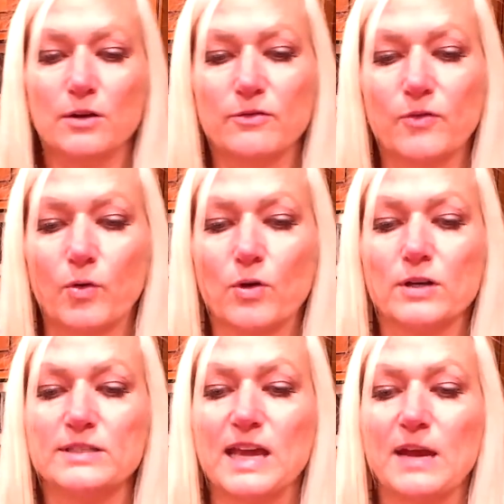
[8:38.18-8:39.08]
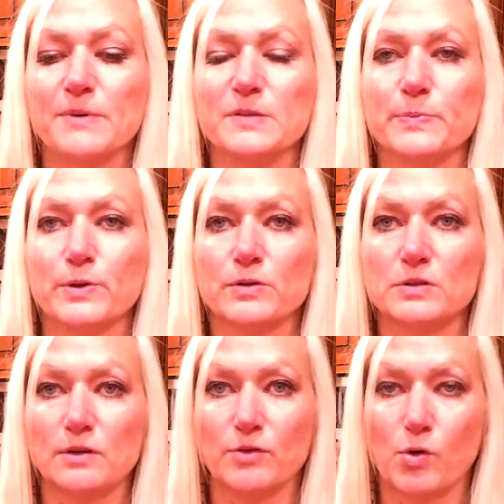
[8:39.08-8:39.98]
or 4 tablespoons
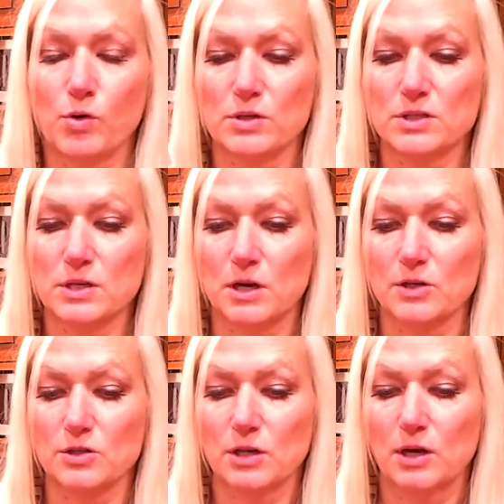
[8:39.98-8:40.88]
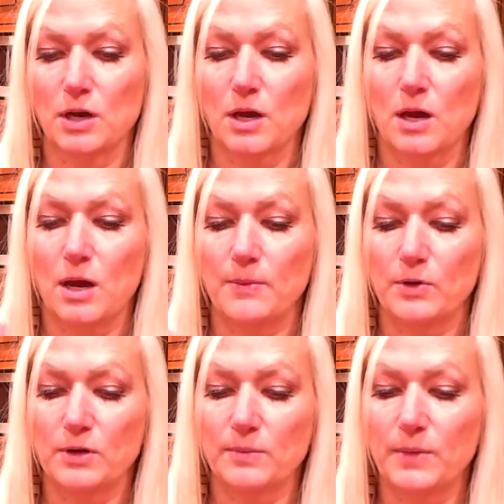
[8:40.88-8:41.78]
of cornstarch. I'm
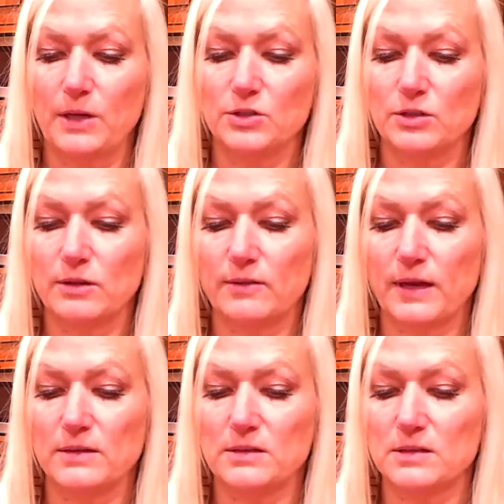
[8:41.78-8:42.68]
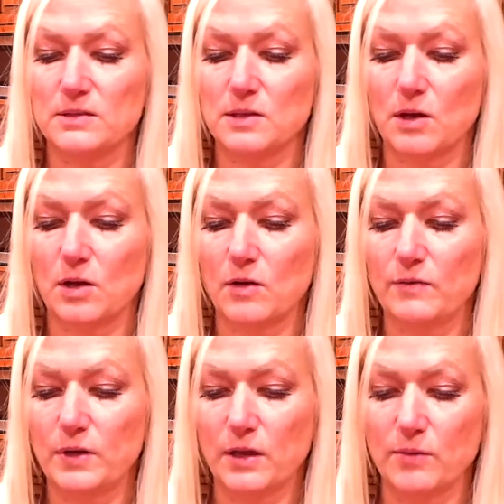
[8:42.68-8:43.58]
going to make sure that that's
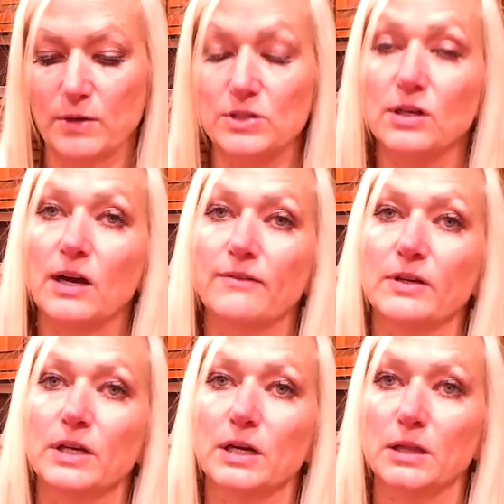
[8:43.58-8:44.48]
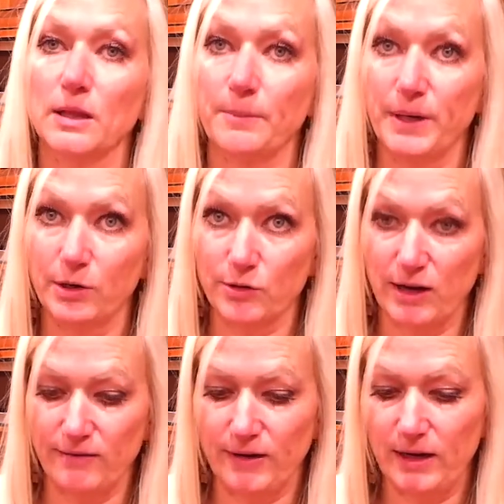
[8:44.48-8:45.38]
dissolved, otherwise you'll have a clumpy
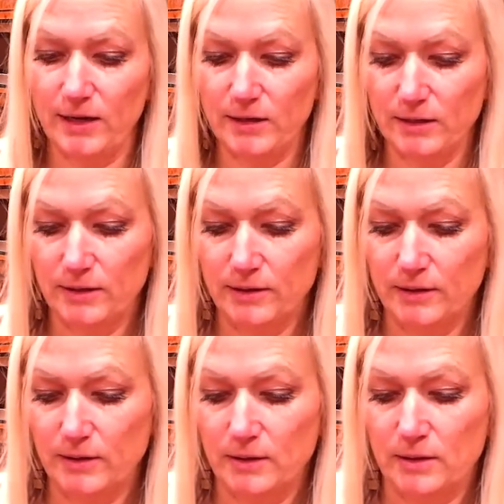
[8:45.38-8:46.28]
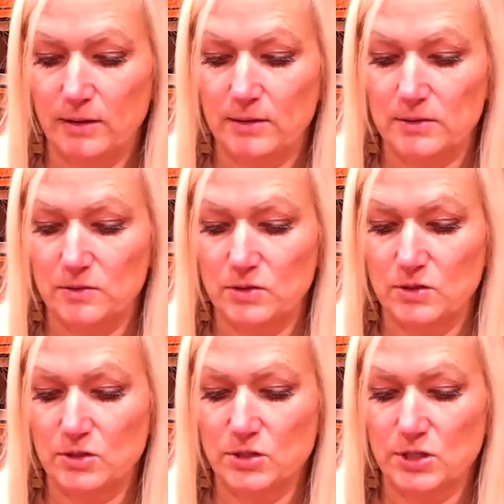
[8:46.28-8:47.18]
gravy. So just
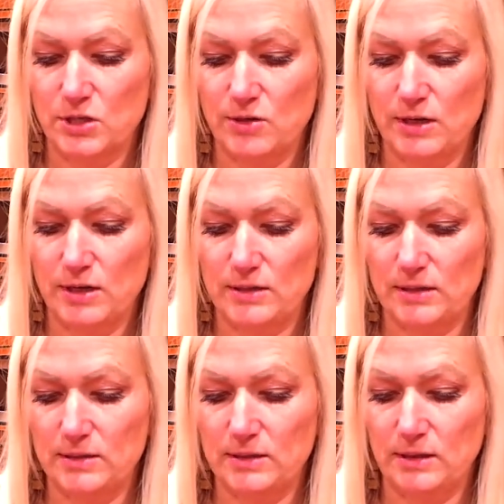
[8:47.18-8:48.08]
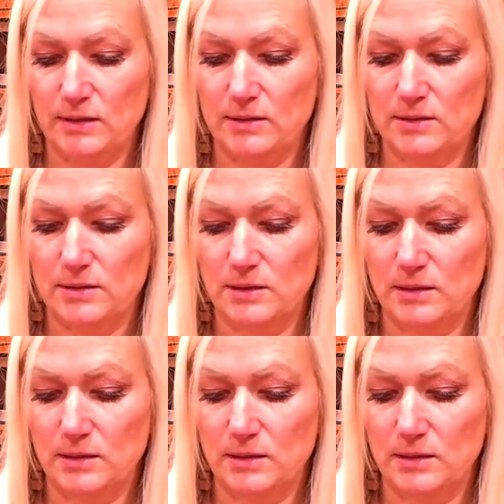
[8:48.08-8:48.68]
stir it until it's